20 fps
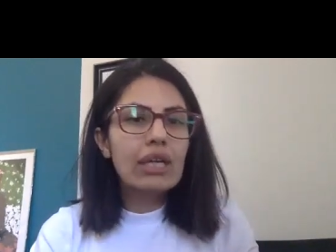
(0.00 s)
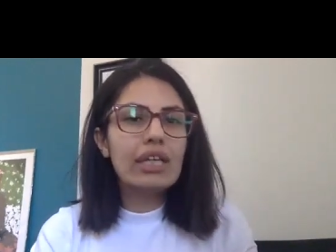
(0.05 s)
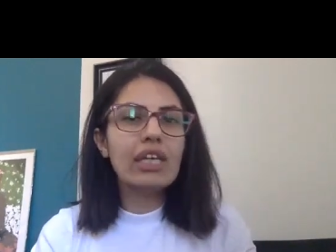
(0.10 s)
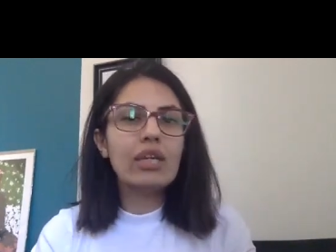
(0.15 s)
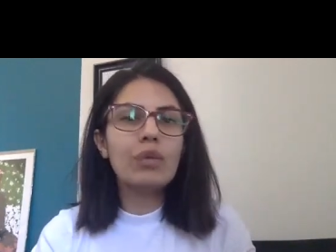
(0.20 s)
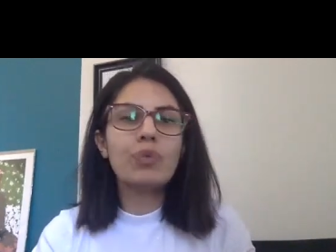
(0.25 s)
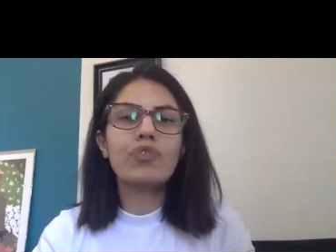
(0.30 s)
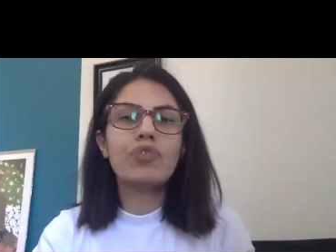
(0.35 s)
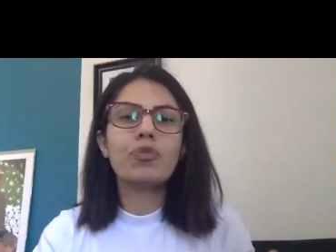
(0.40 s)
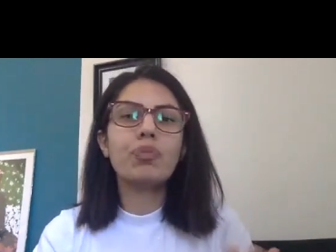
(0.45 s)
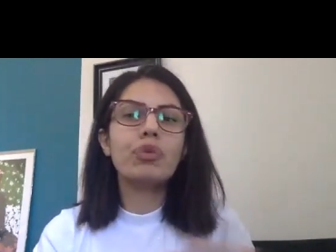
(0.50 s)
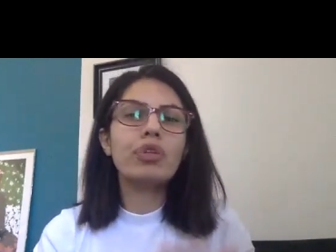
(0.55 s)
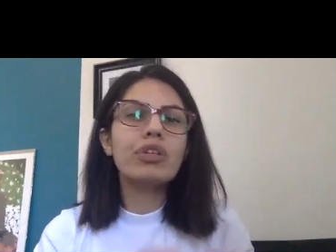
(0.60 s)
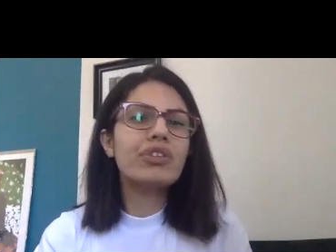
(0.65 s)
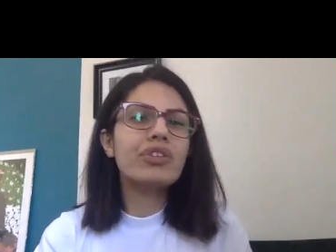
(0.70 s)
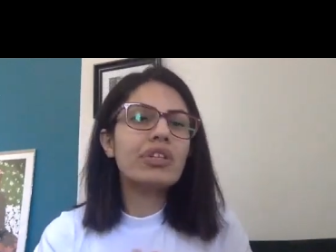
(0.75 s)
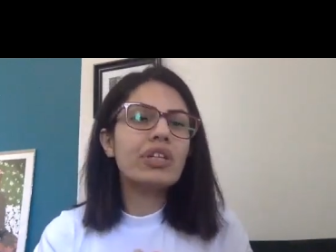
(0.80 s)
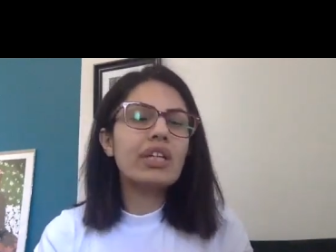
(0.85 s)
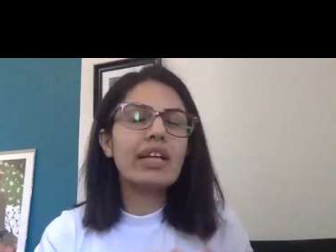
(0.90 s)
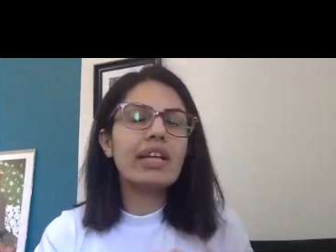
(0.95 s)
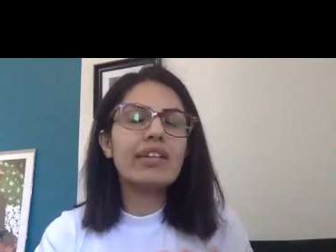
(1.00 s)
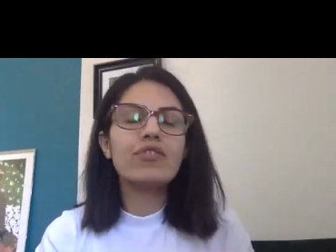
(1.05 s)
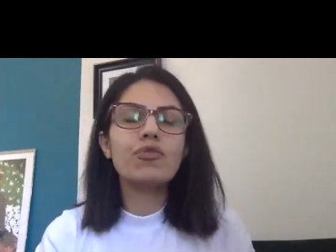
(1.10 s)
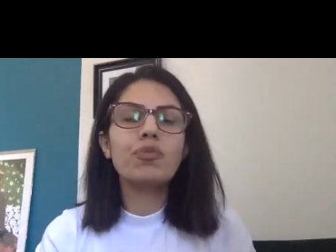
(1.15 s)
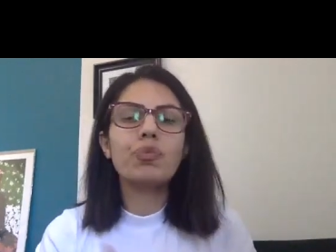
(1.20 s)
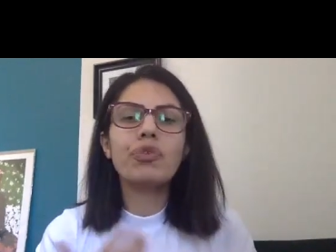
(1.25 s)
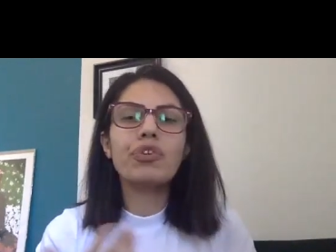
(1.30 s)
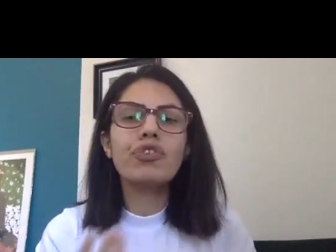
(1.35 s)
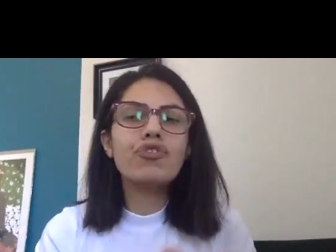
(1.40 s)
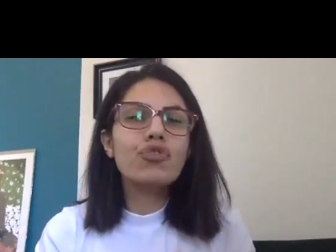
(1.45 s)
He was a political and
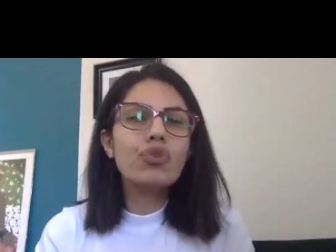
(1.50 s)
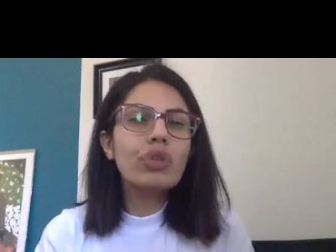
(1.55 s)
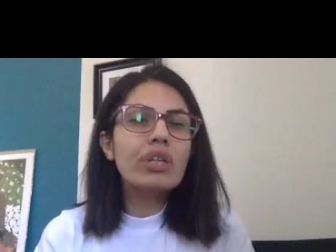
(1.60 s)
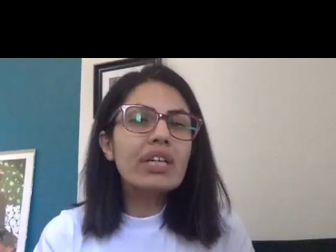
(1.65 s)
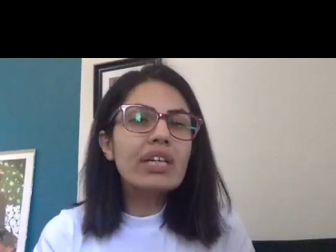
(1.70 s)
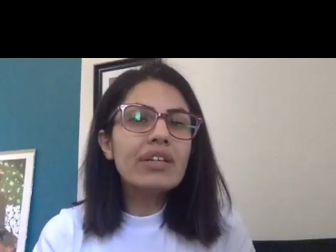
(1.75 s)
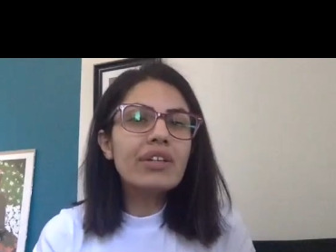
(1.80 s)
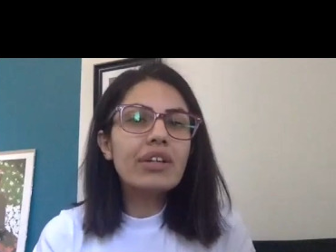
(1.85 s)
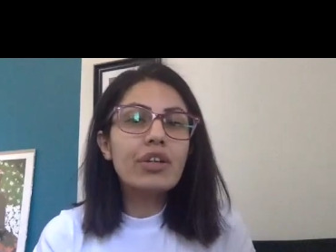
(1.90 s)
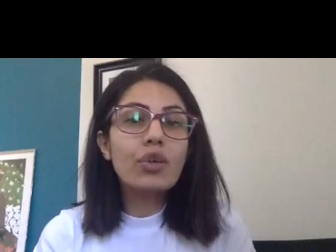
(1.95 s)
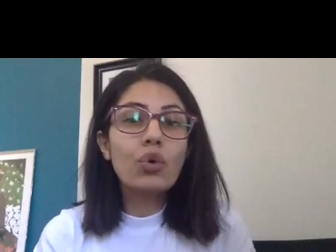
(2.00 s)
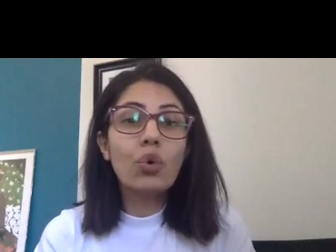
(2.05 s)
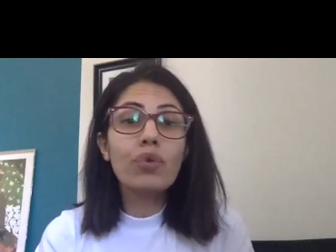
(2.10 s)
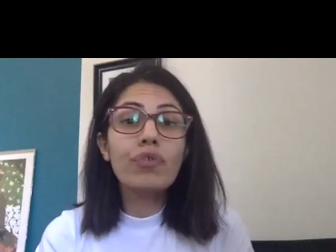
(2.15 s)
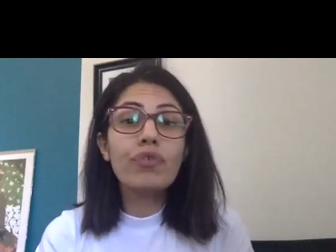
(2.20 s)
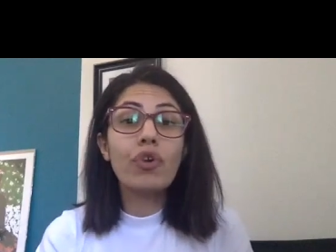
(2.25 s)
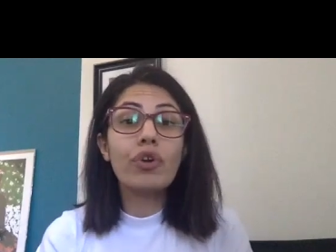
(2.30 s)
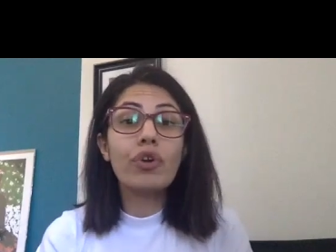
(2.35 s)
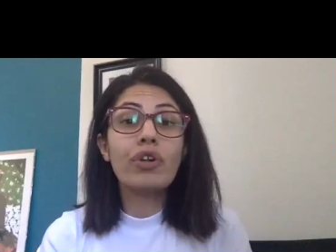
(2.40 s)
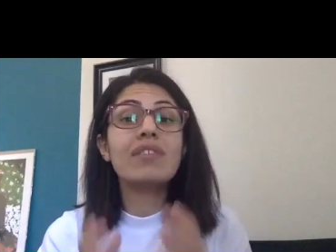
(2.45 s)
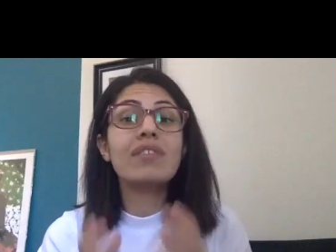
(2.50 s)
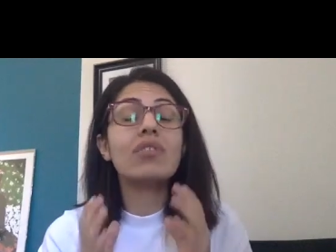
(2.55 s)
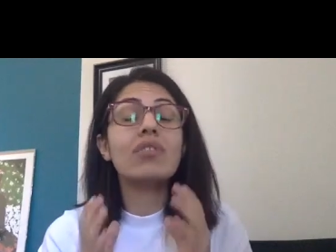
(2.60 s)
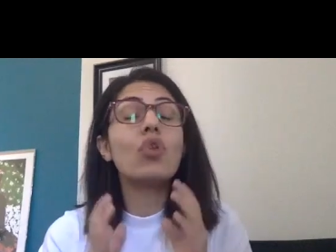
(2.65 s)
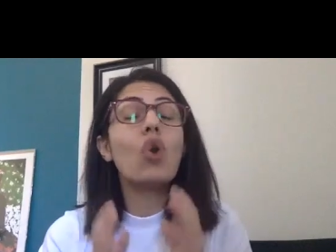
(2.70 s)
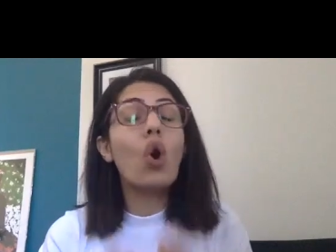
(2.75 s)
spiritual leader known for his